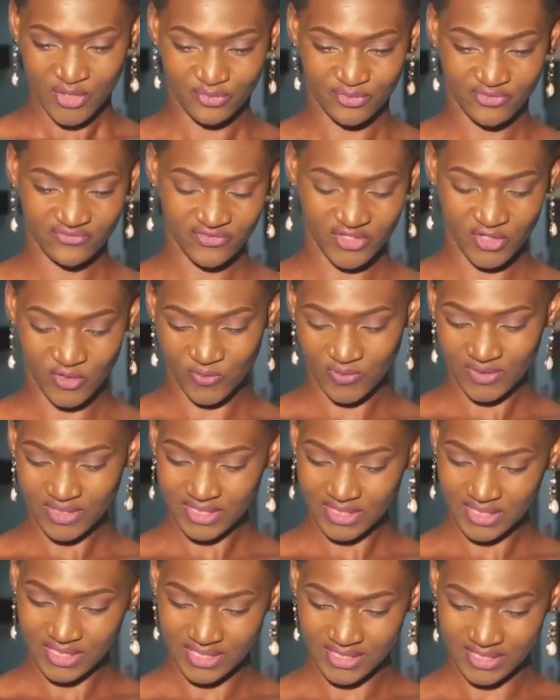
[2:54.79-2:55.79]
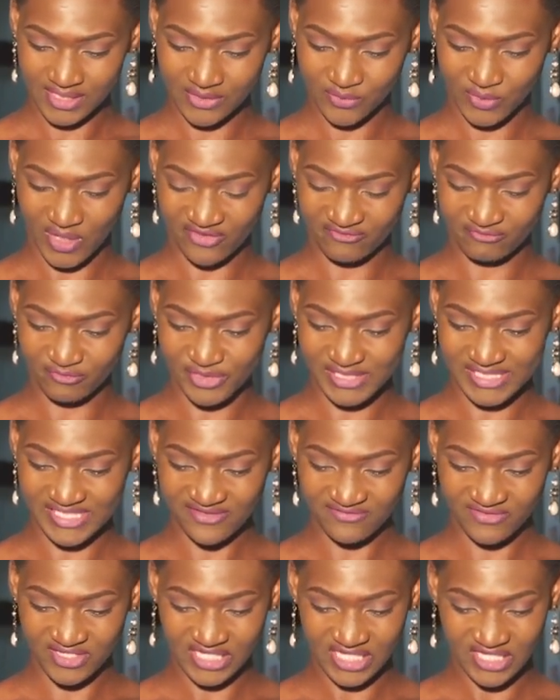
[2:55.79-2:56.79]
Moving on, we have
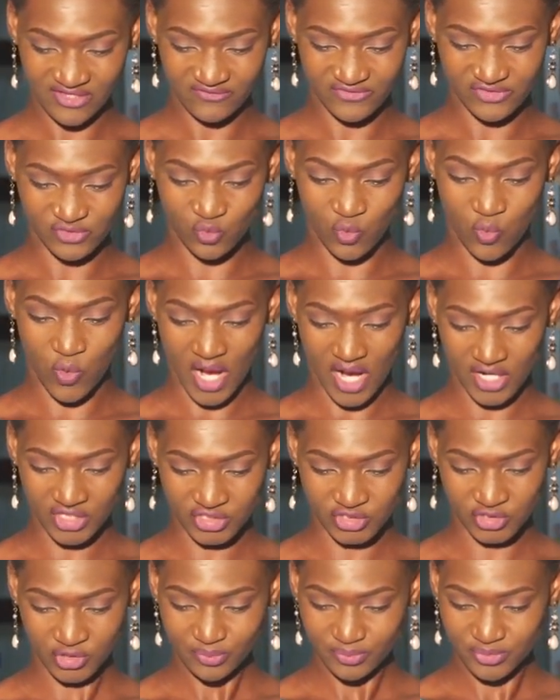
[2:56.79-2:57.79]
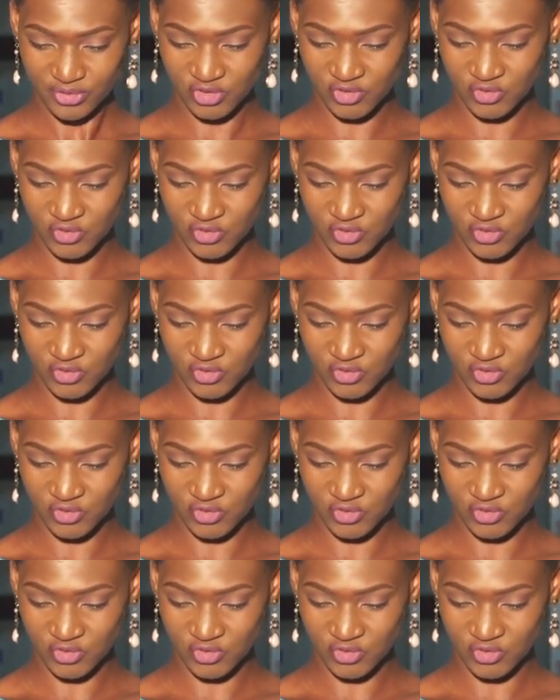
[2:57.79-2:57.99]
Museveni gives workshop